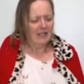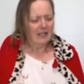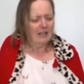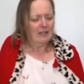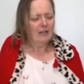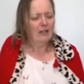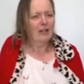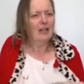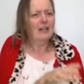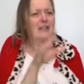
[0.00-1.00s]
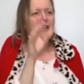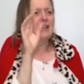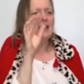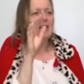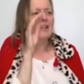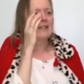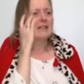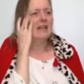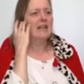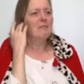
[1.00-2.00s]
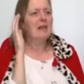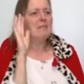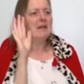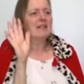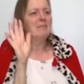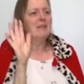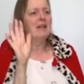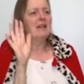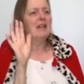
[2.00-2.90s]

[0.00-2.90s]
Guards! Send my best men